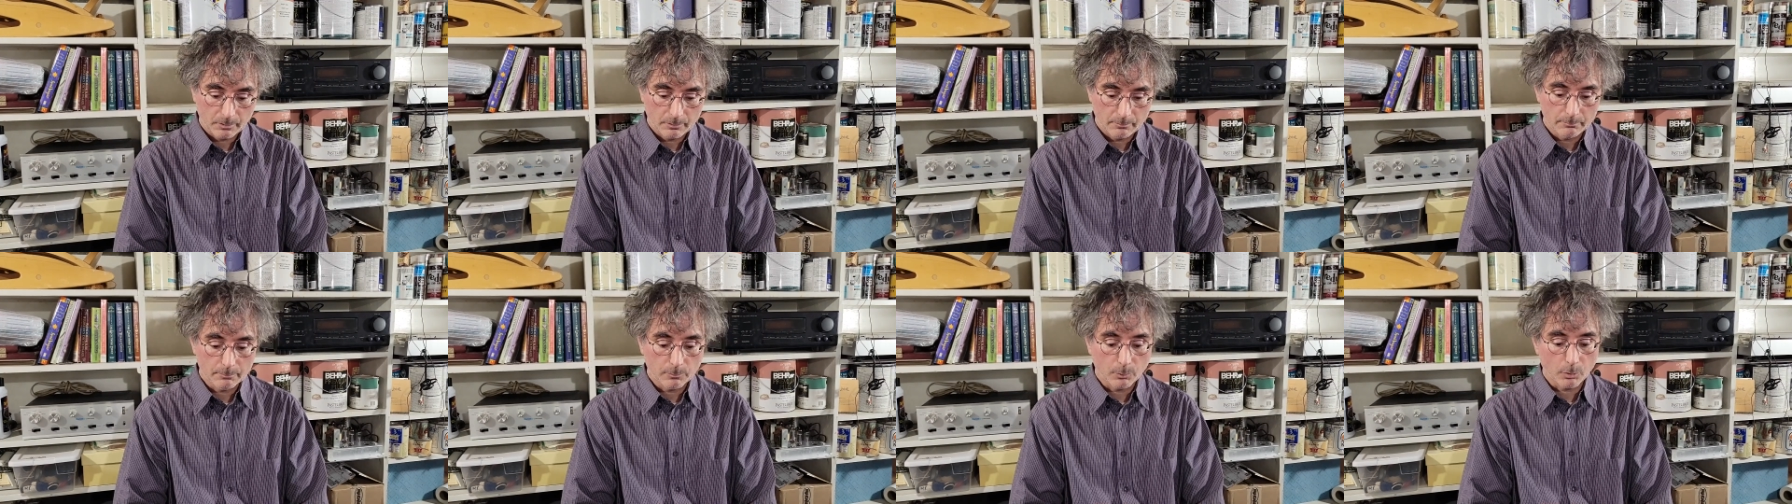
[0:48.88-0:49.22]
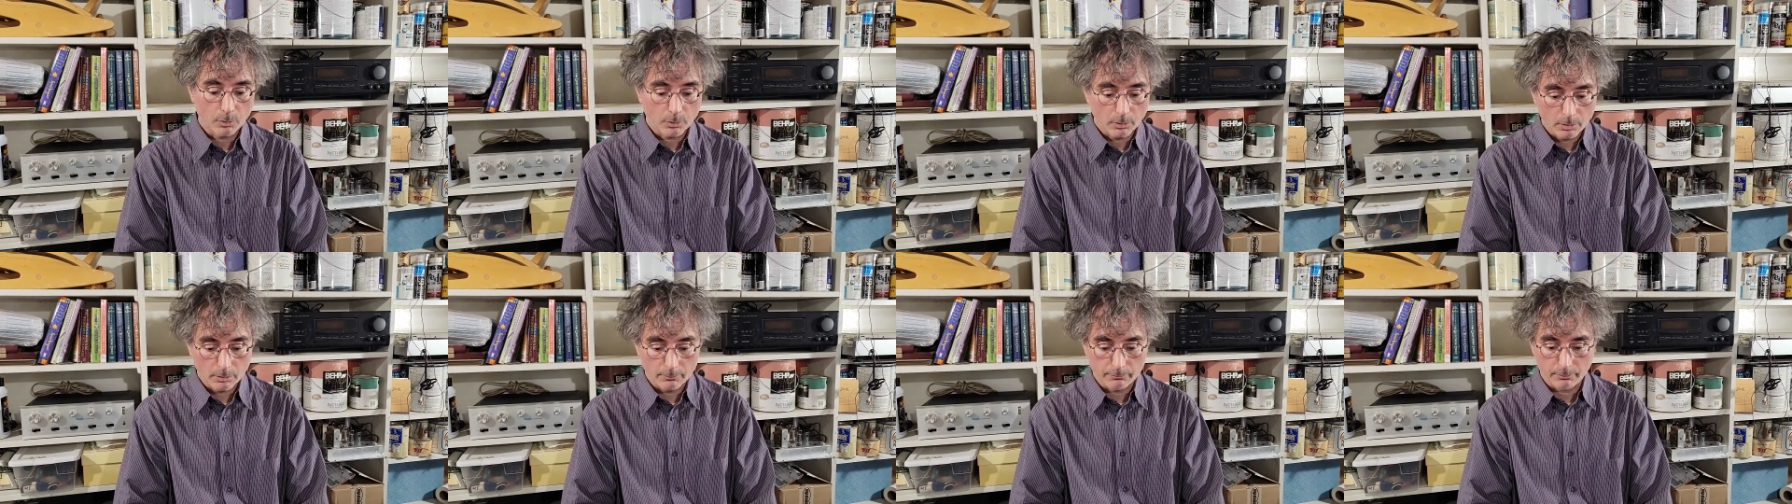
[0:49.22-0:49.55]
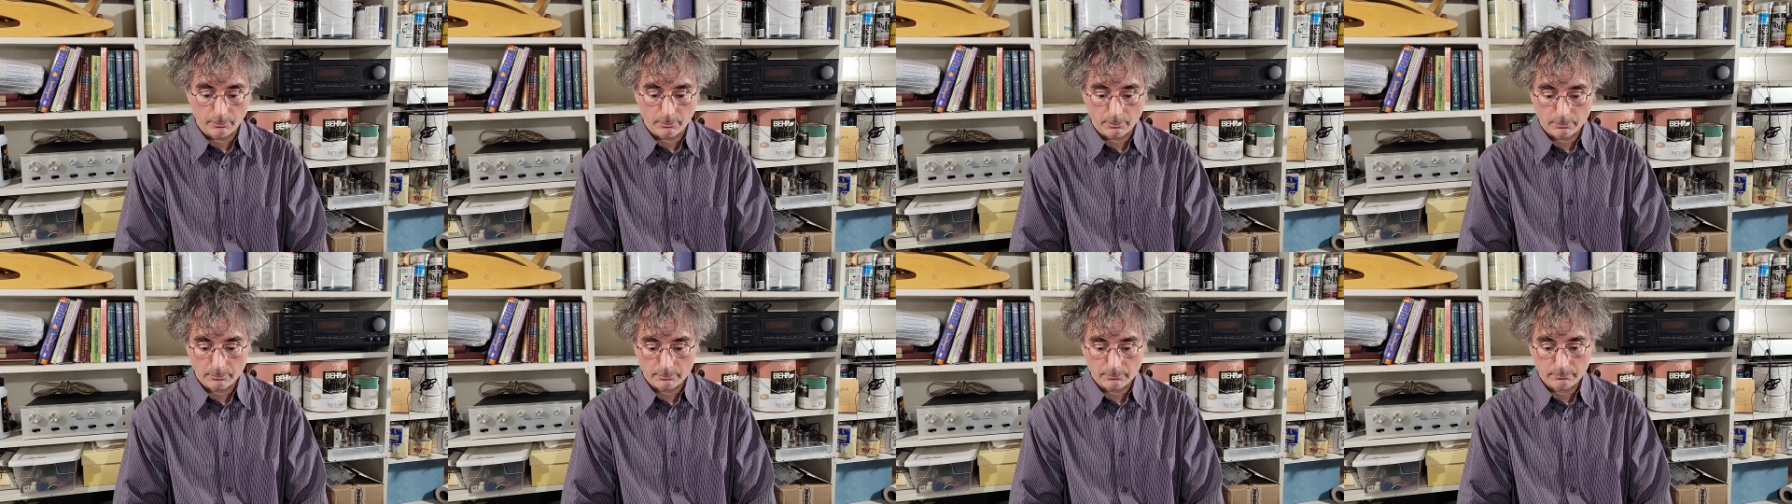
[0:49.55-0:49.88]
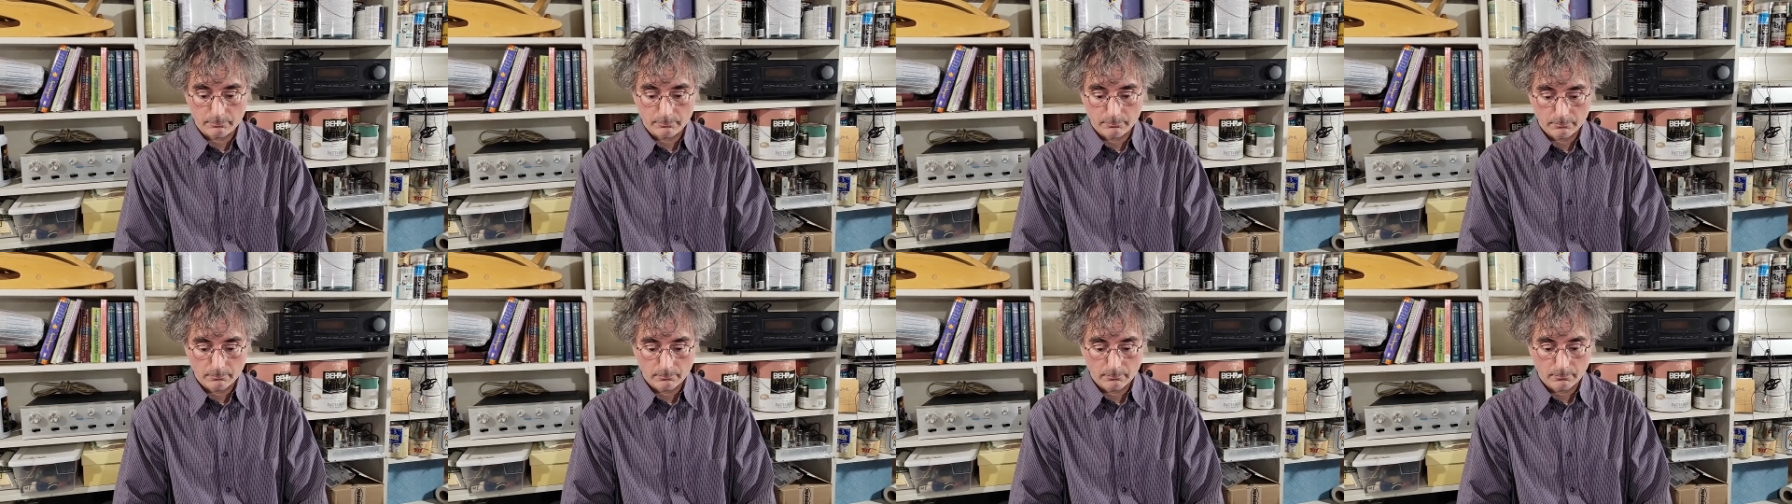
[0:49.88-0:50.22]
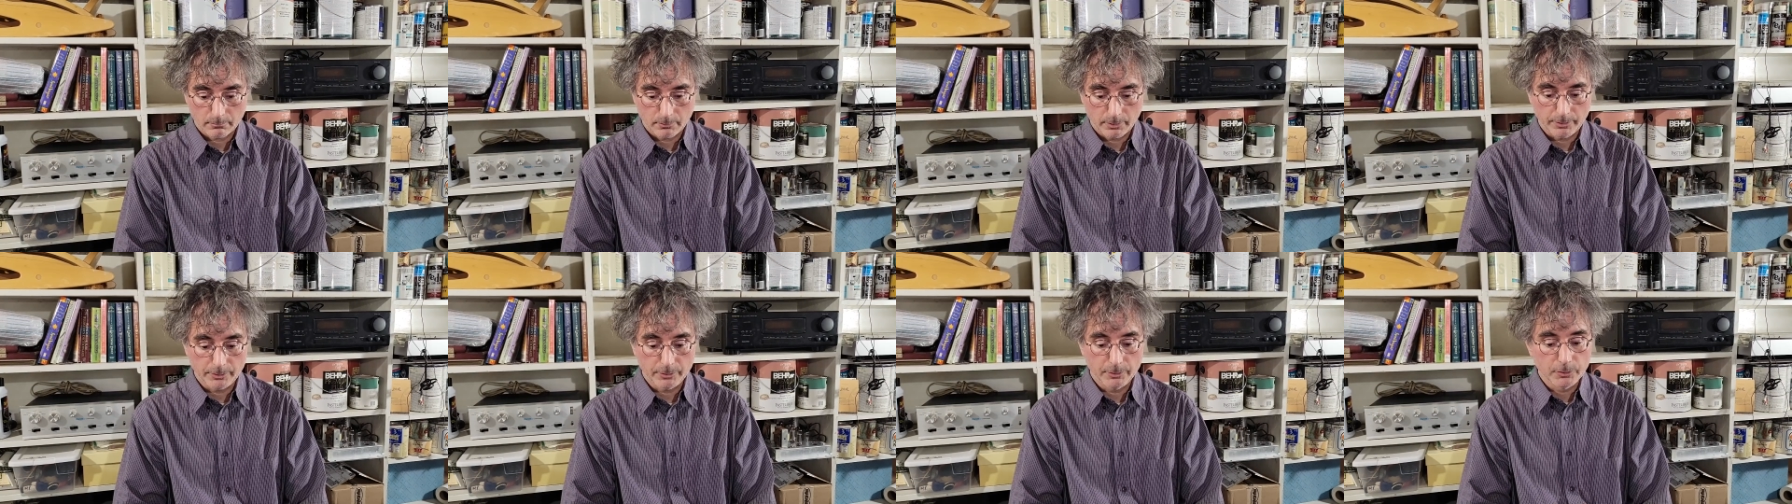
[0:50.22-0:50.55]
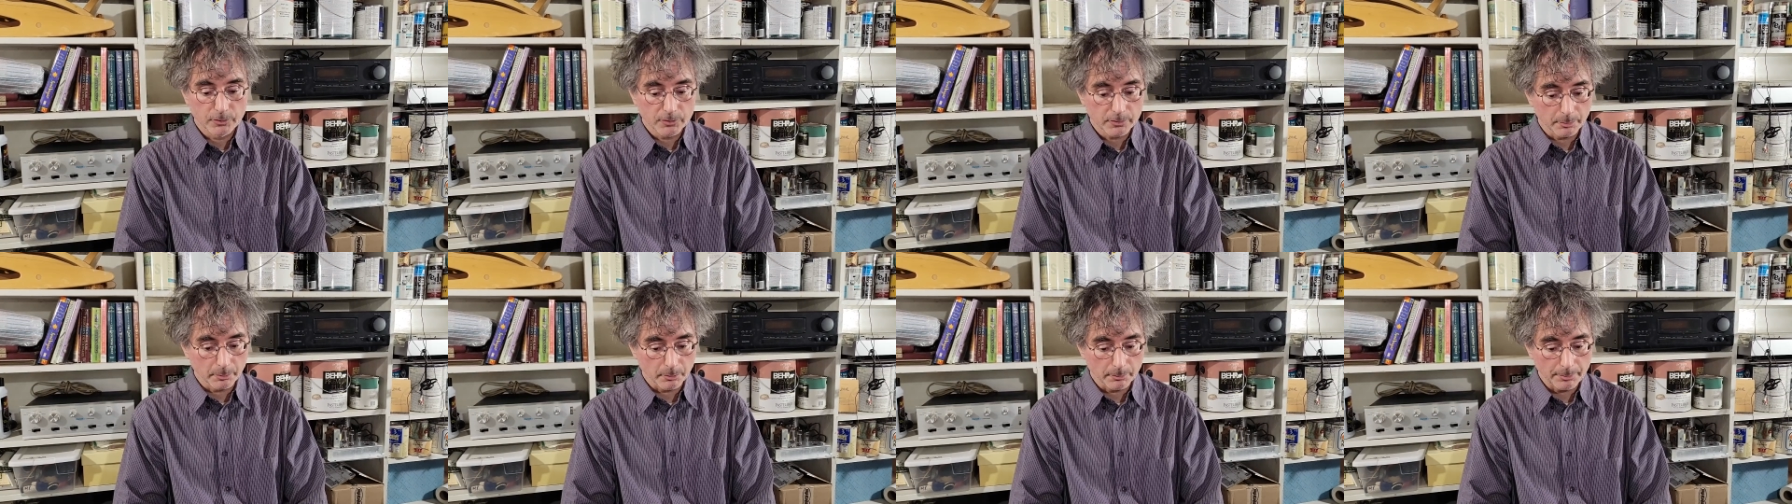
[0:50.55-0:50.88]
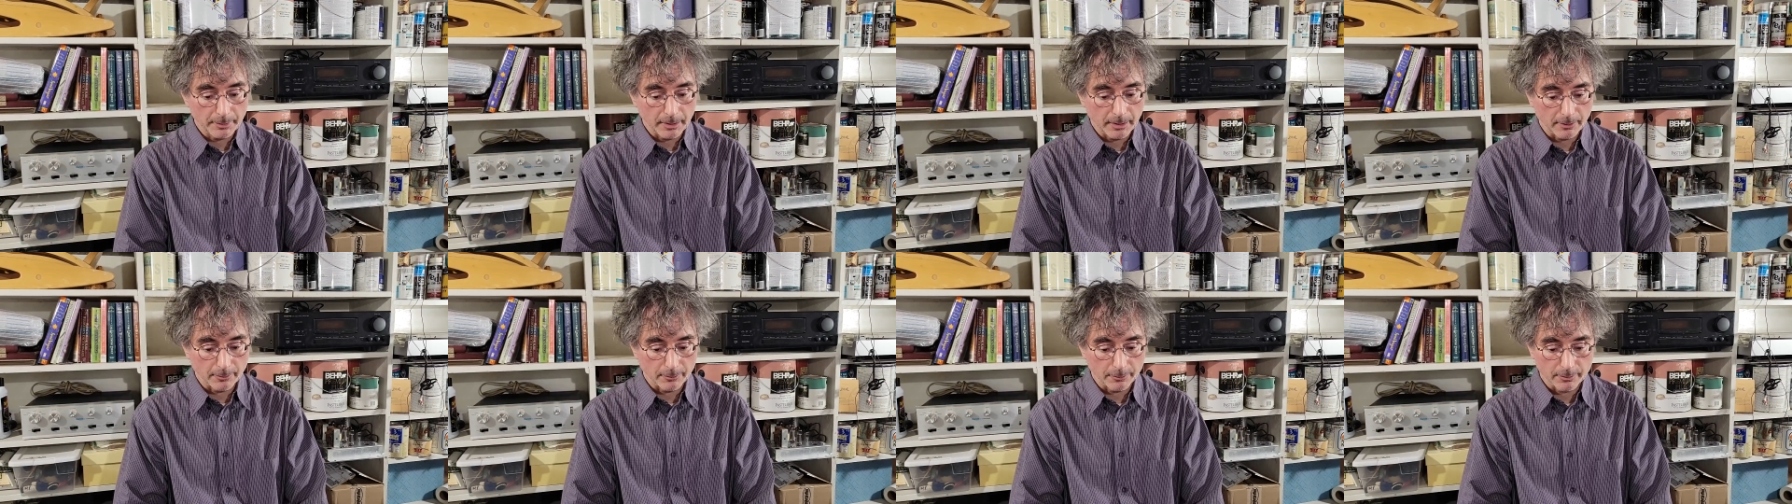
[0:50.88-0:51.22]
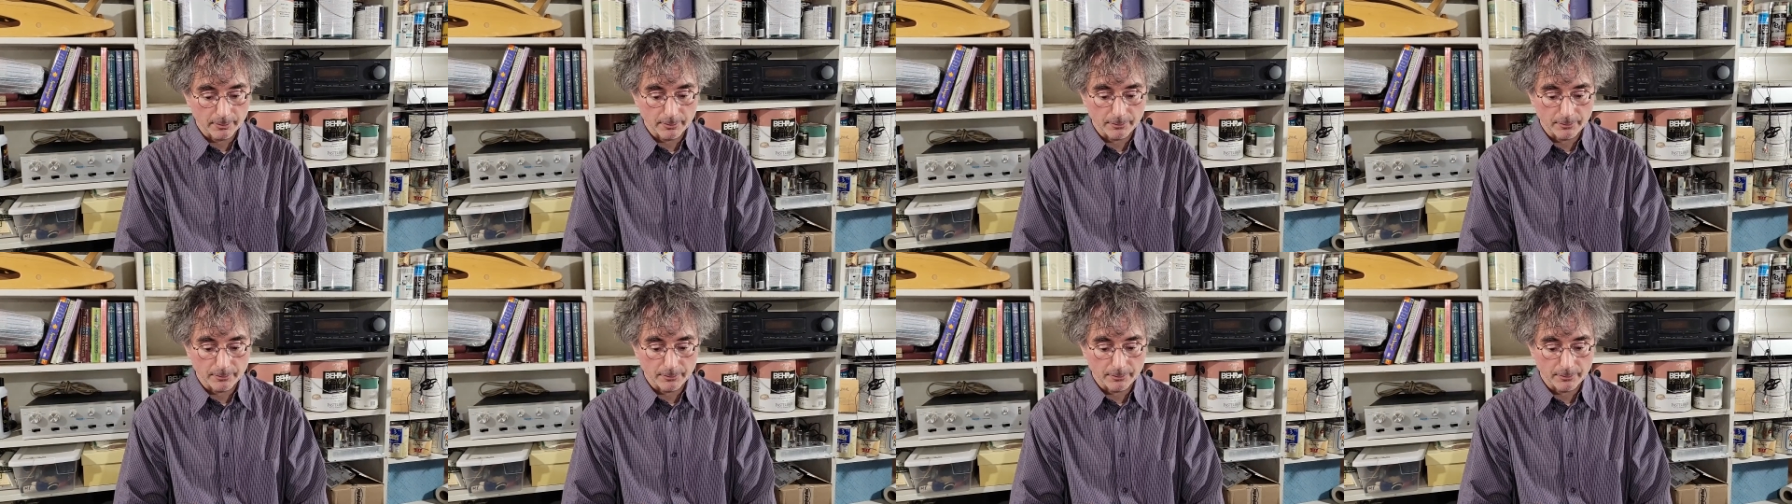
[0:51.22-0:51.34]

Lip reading: Moreover, the usable power